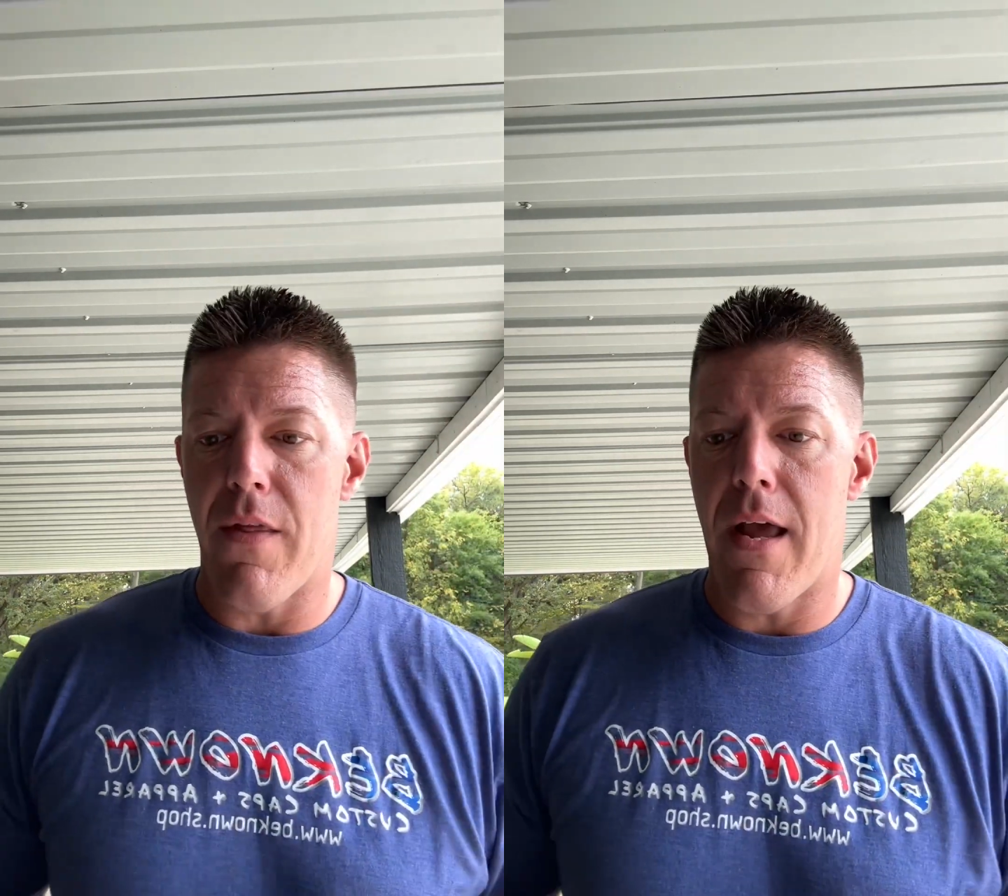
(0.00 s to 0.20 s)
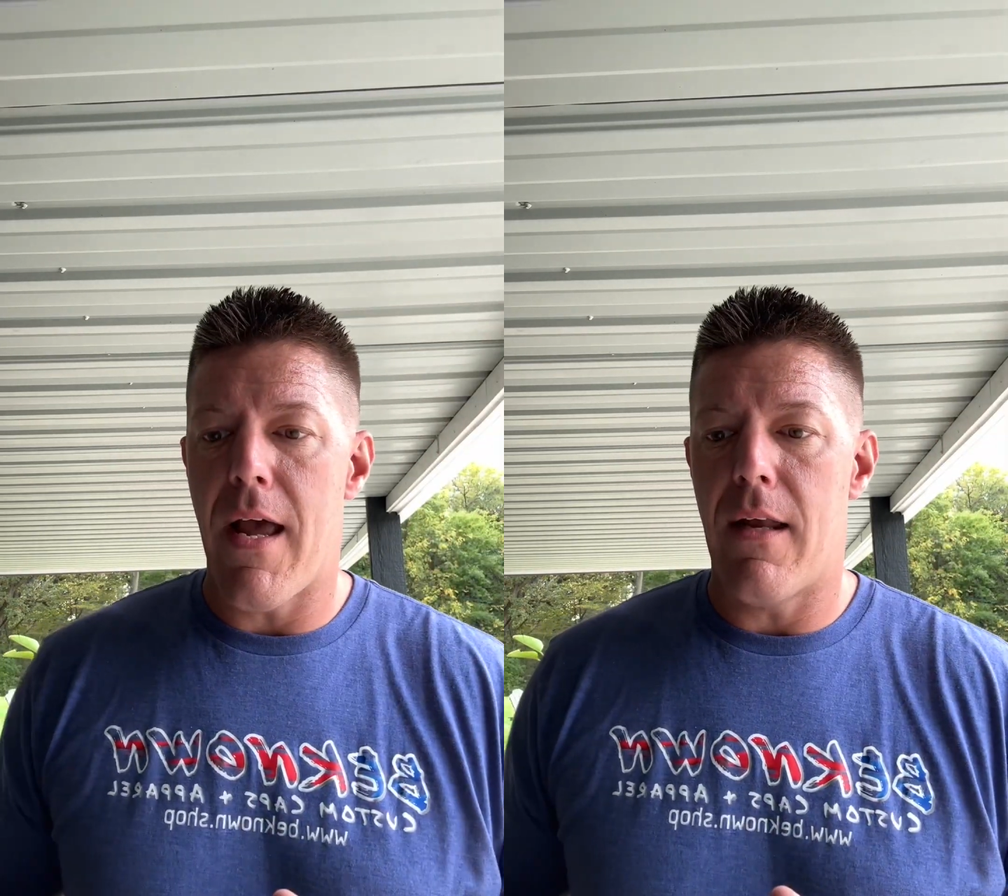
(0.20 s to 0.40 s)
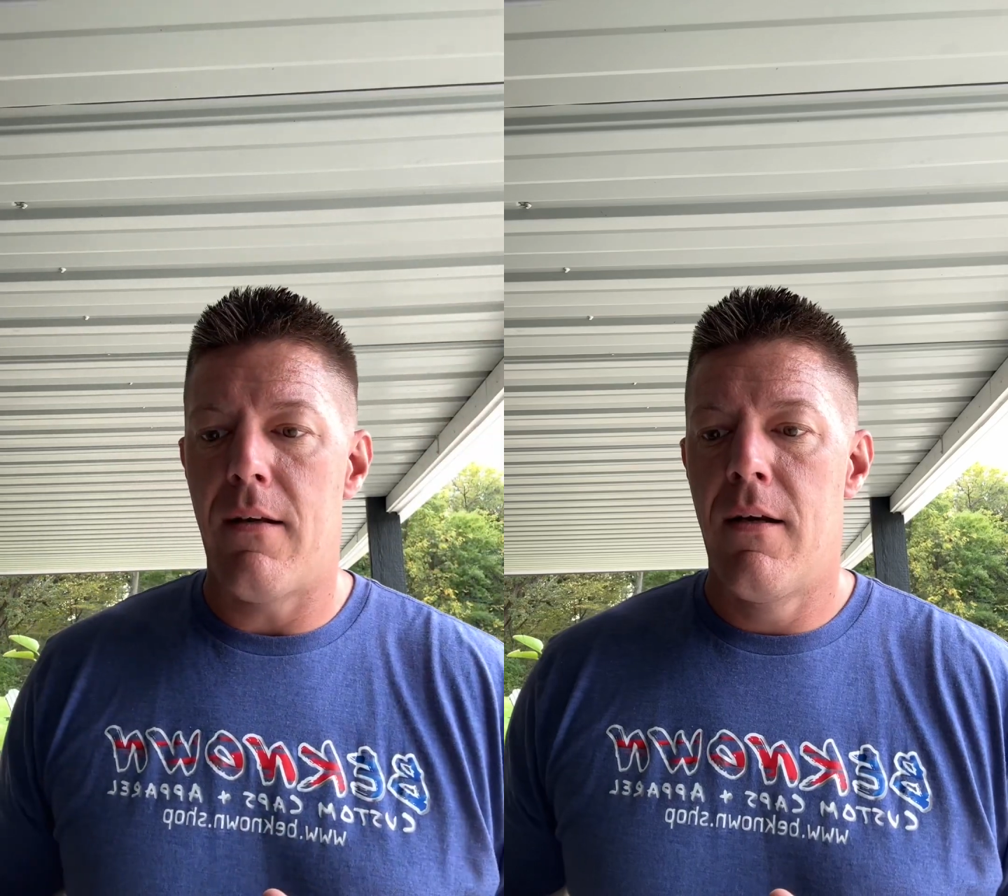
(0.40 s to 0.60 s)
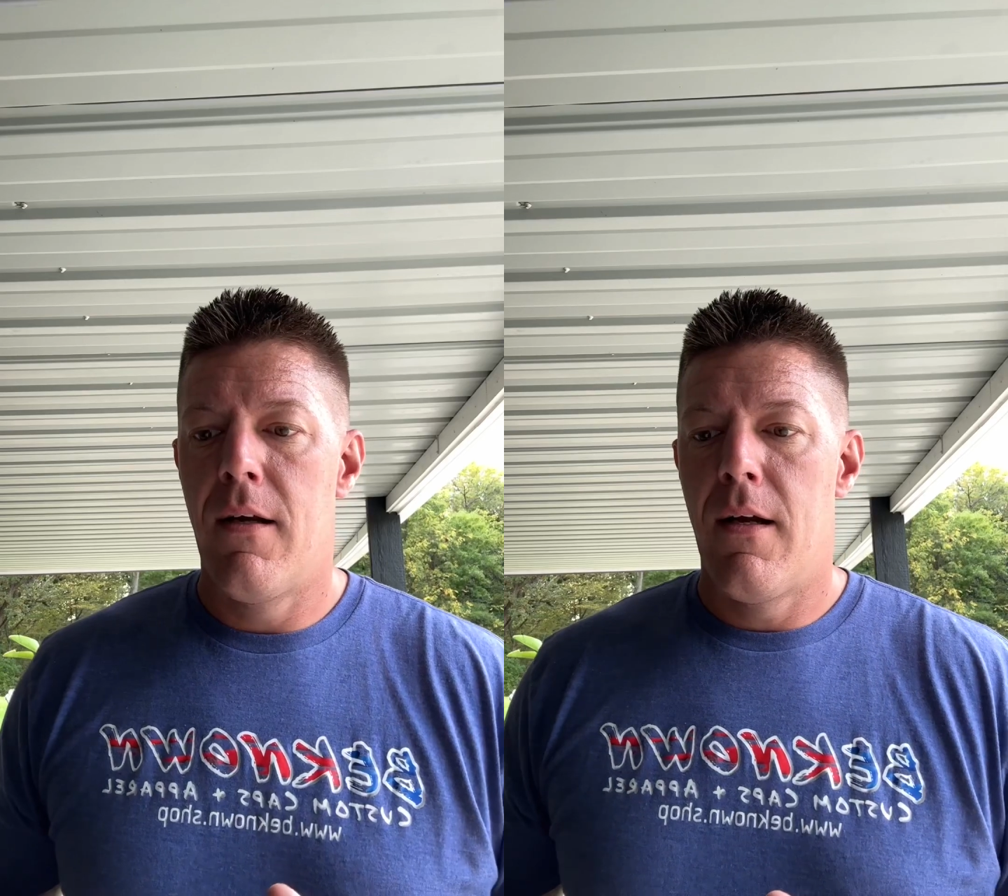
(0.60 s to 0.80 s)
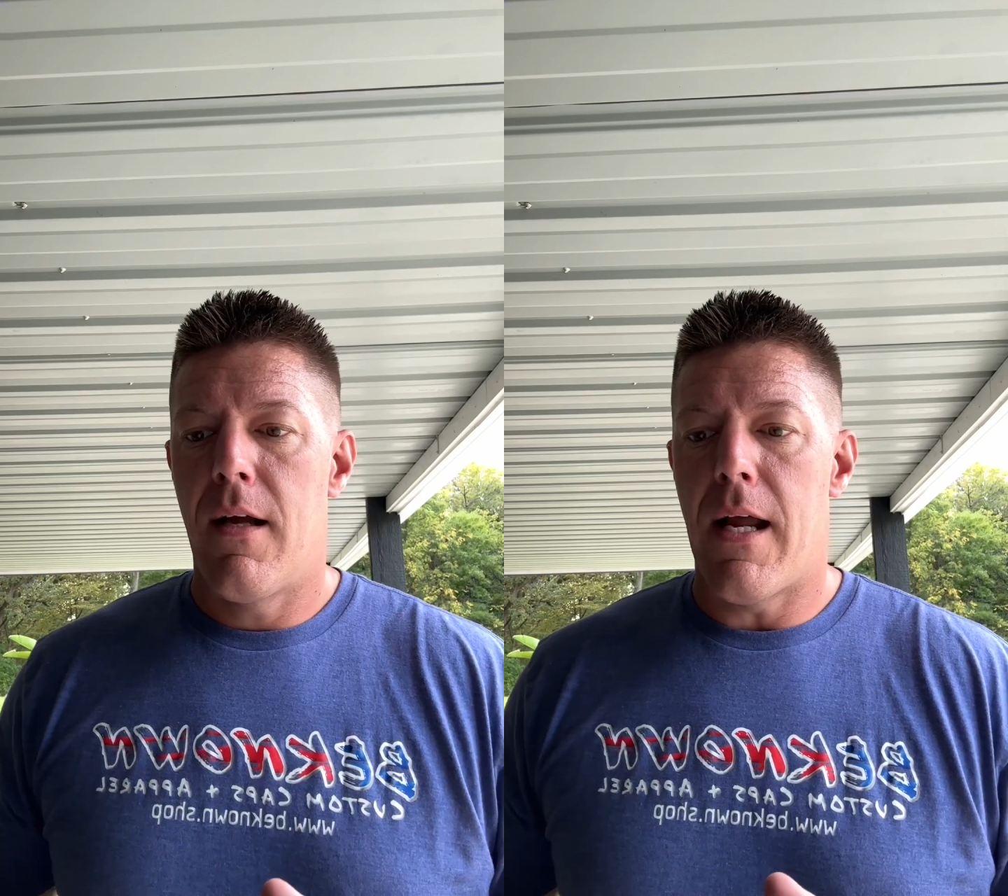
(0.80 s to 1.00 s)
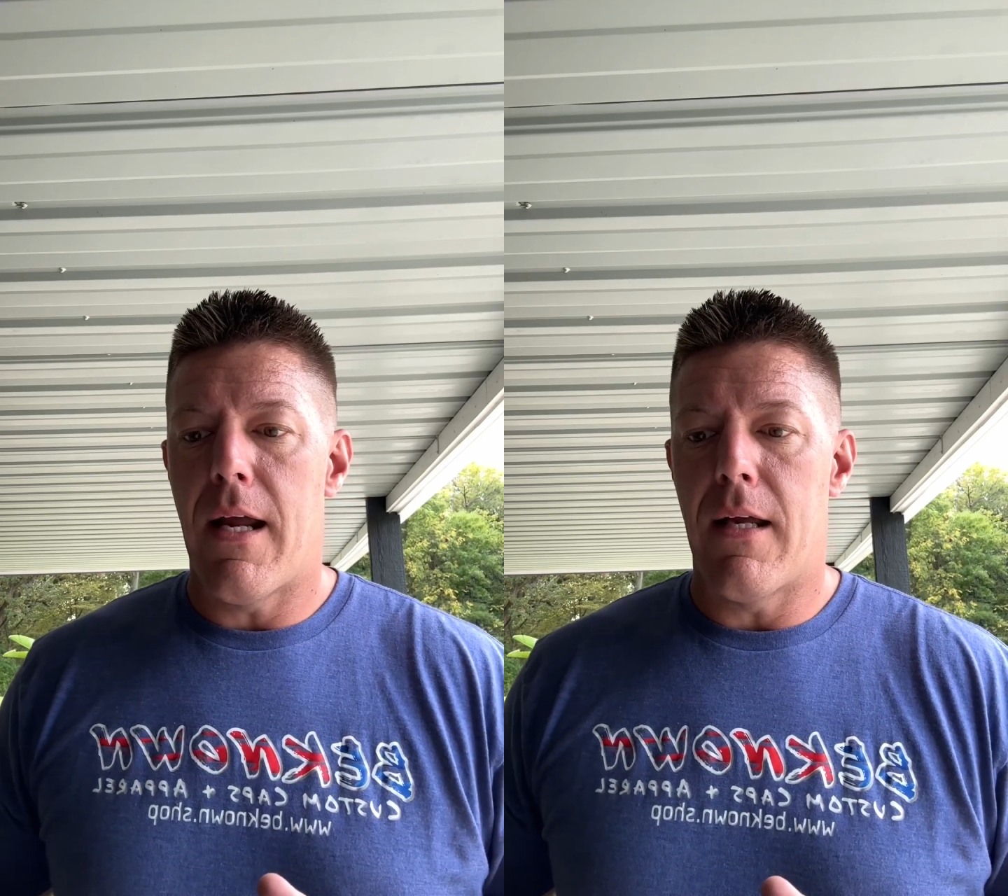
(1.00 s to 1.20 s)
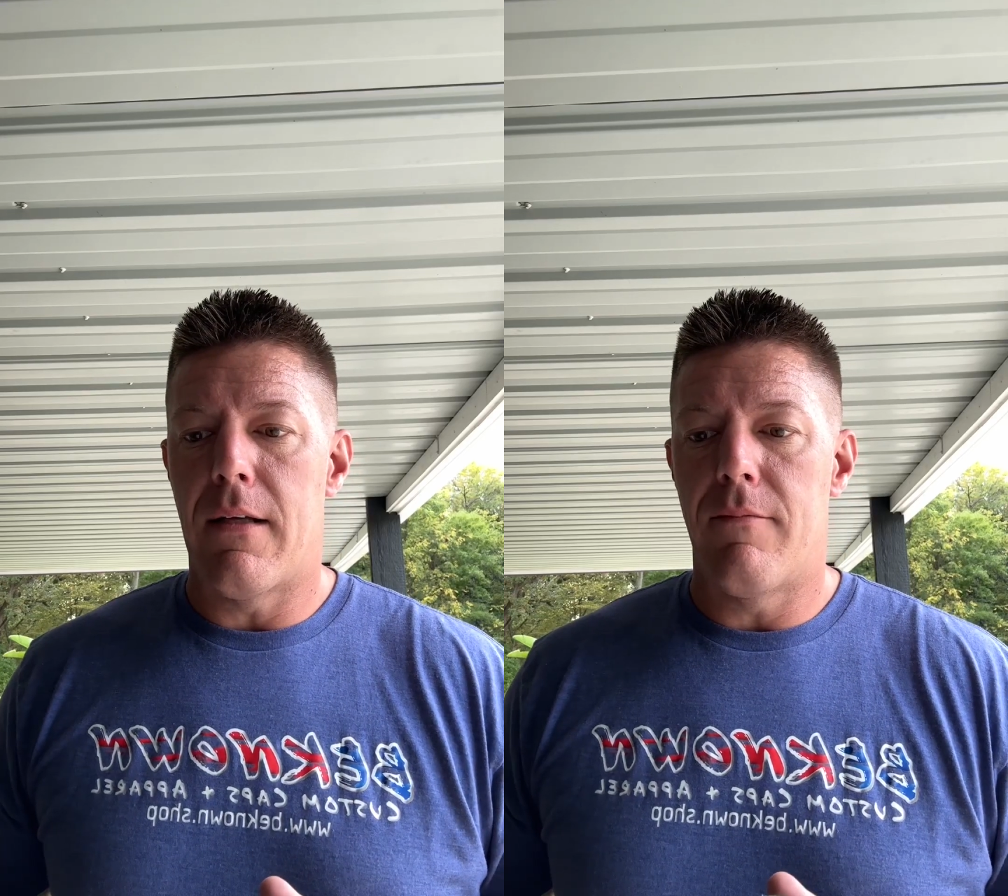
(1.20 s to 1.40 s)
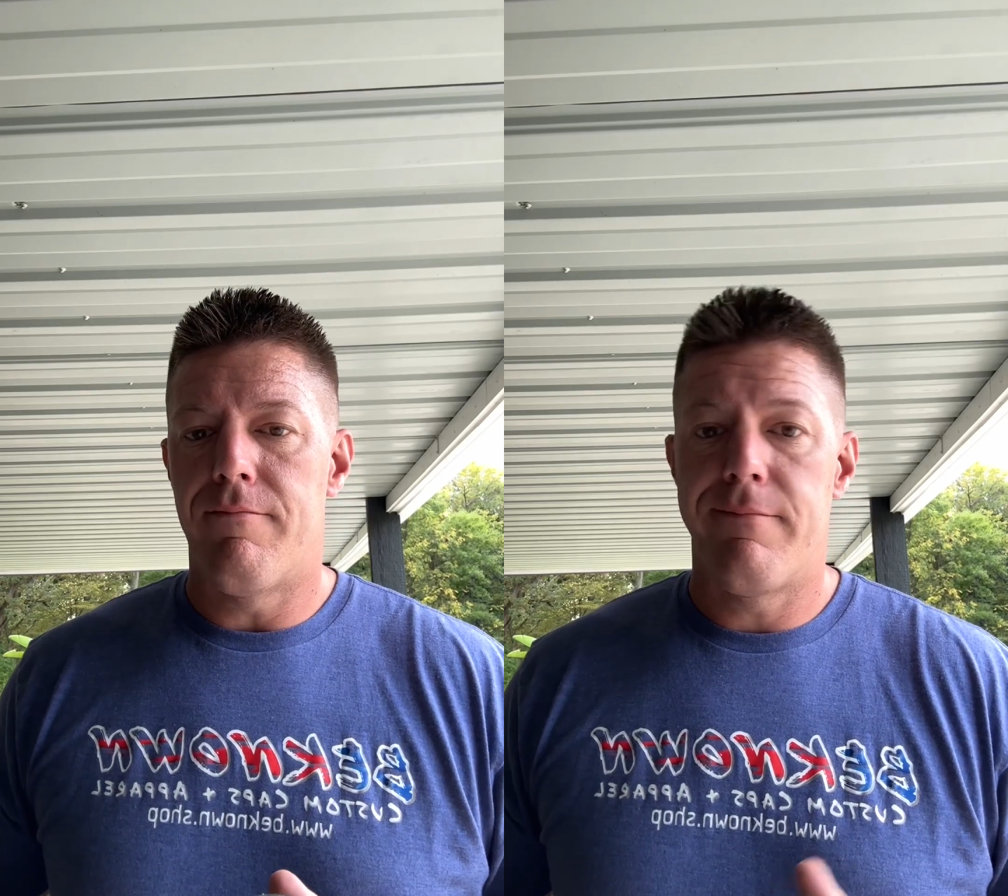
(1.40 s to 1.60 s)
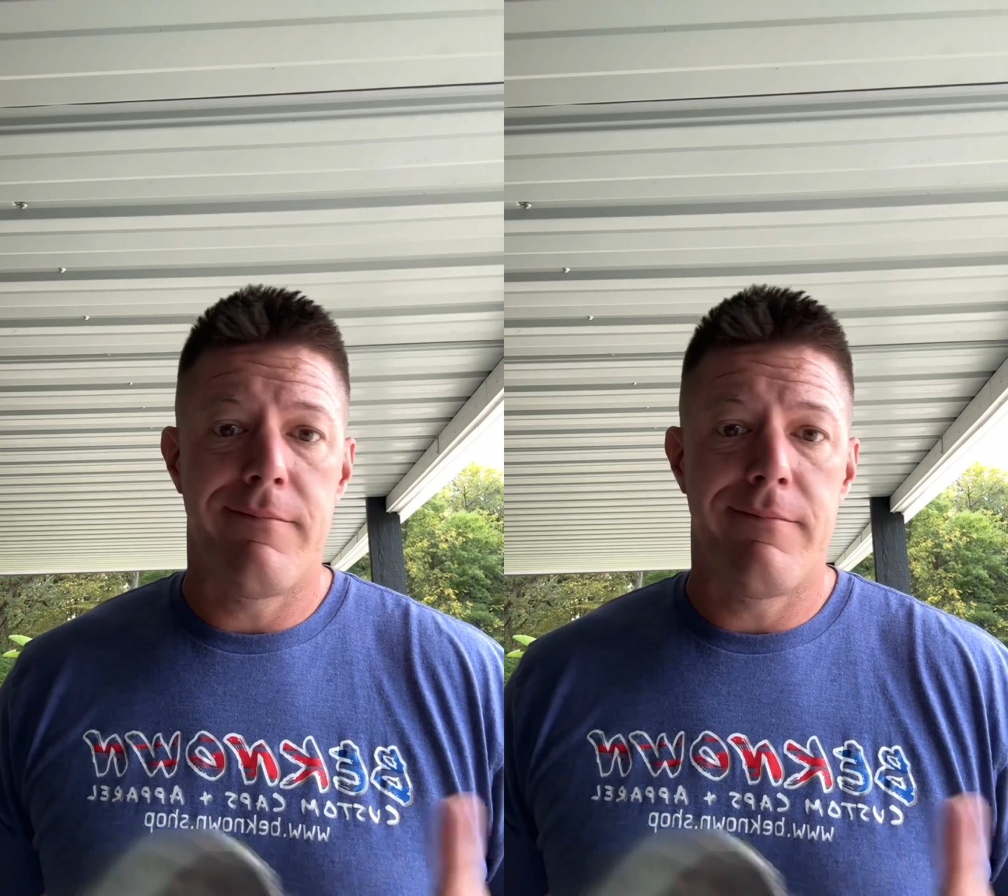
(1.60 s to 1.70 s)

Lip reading: head, and